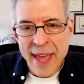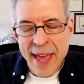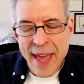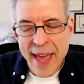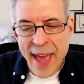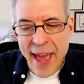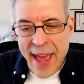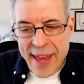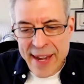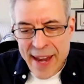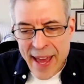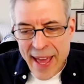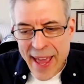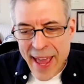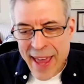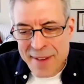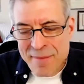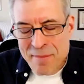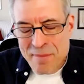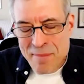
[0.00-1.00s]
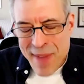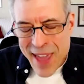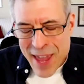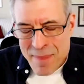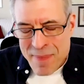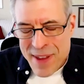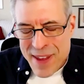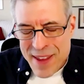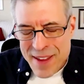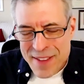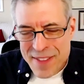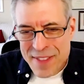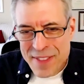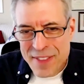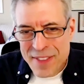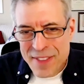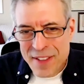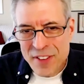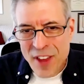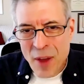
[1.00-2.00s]
And maybe
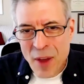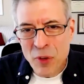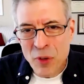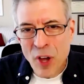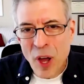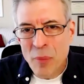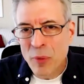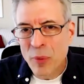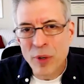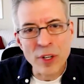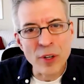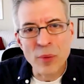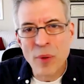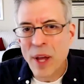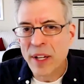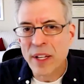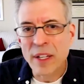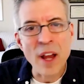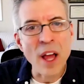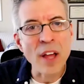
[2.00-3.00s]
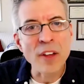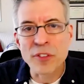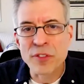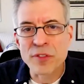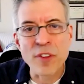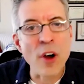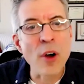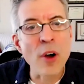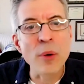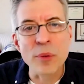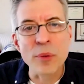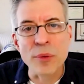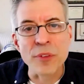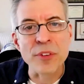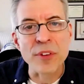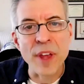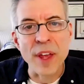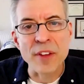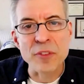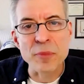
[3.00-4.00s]
the time will come where we're going to recognize
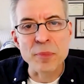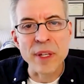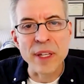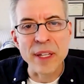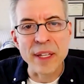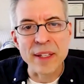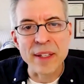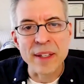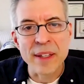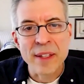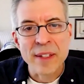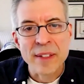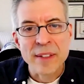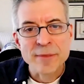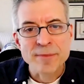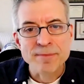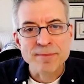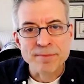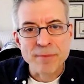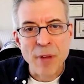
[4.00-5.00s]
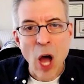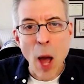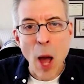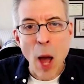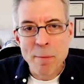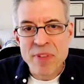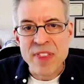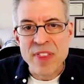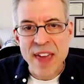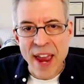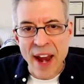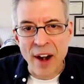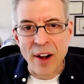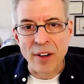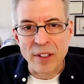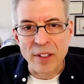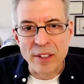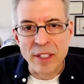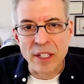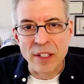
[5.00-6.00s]
phones as being up
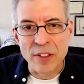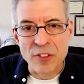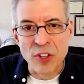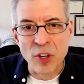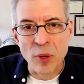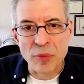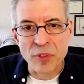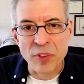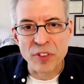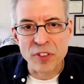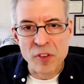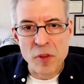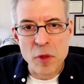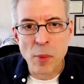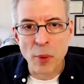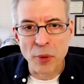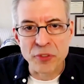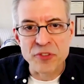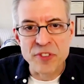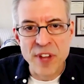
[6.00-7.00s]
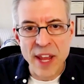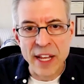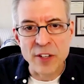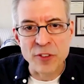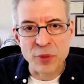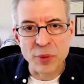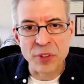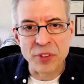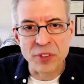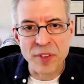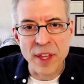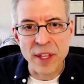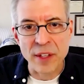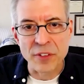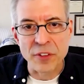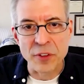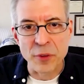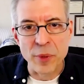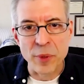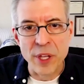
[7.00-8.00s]
there in terms of some of the most dangerous
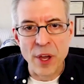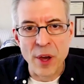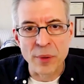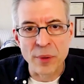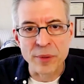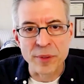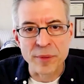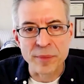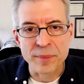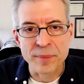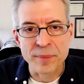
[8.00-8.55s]
things that we own.